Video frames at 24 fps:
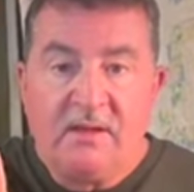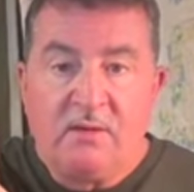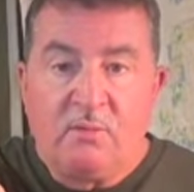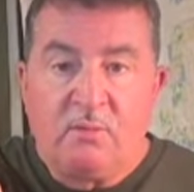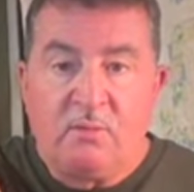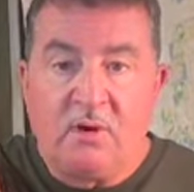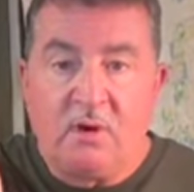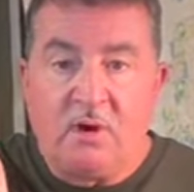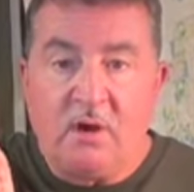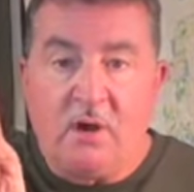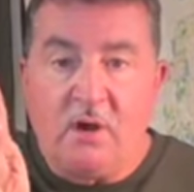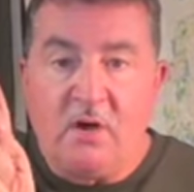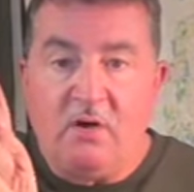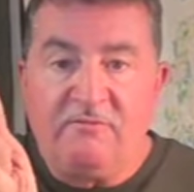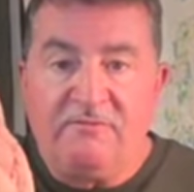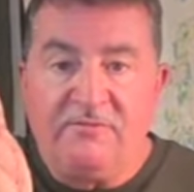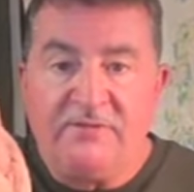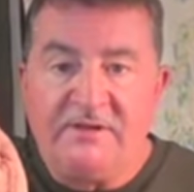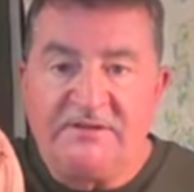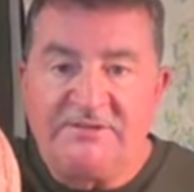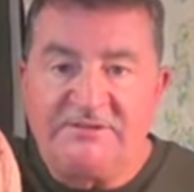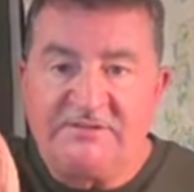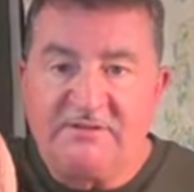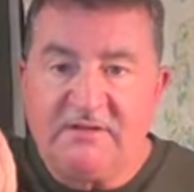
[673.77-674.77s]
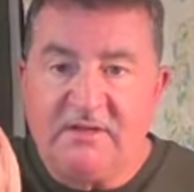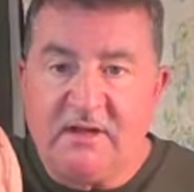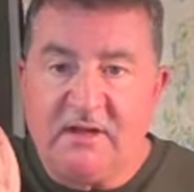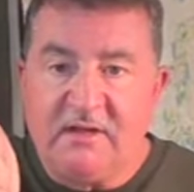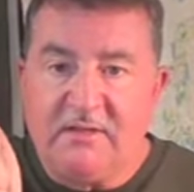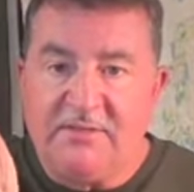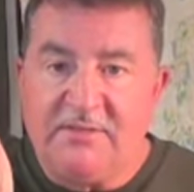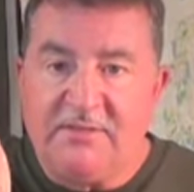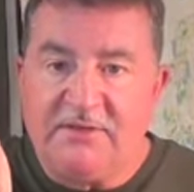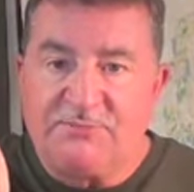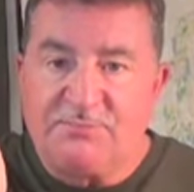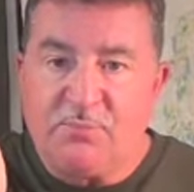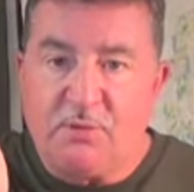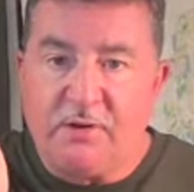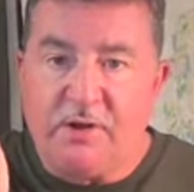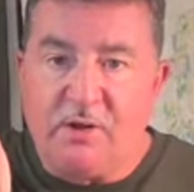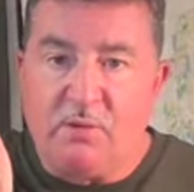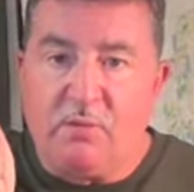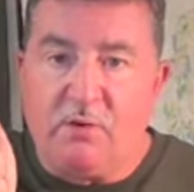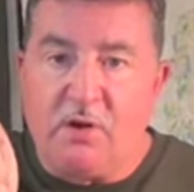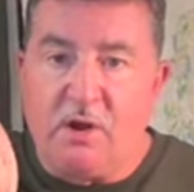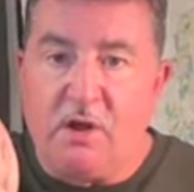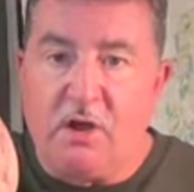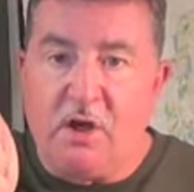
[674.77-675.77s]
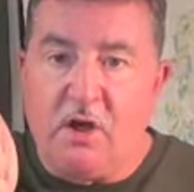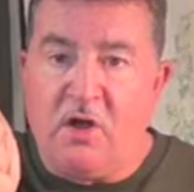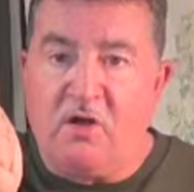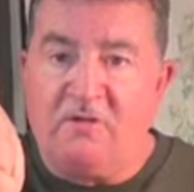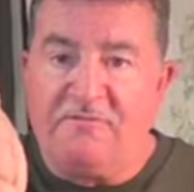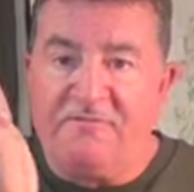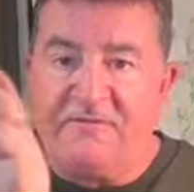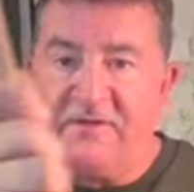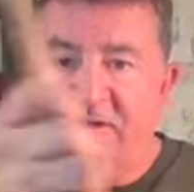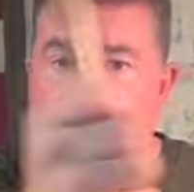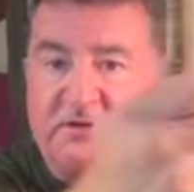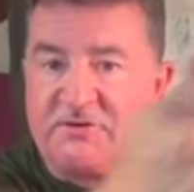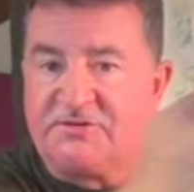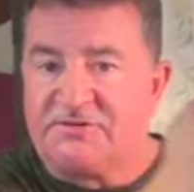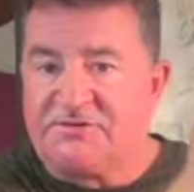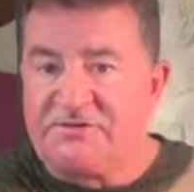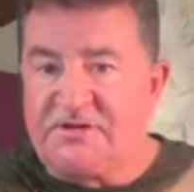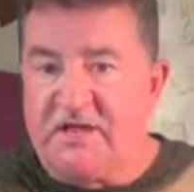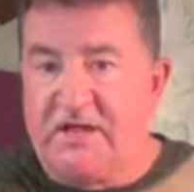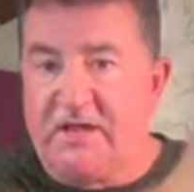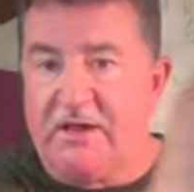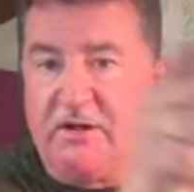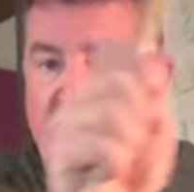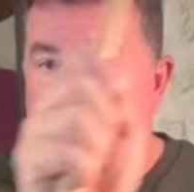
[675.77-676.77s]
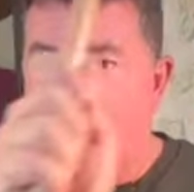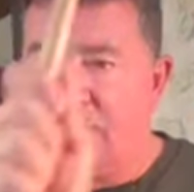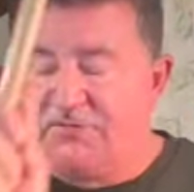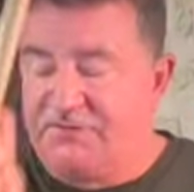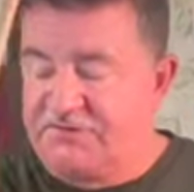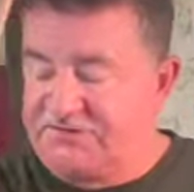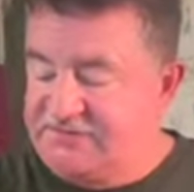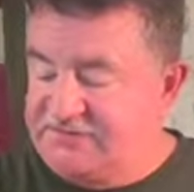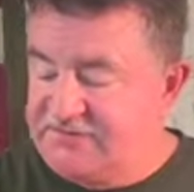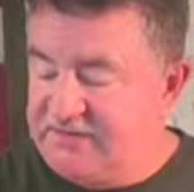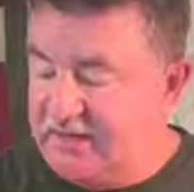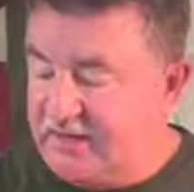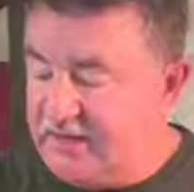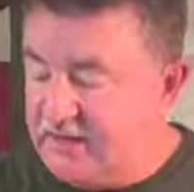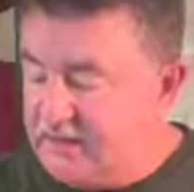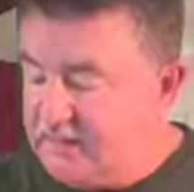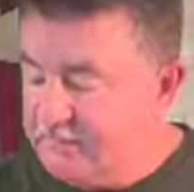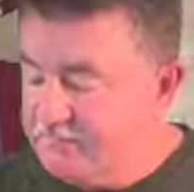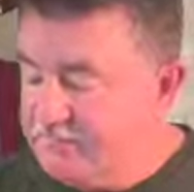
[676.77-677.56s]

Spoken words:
We're all at this point I want all fingers staying on the stick,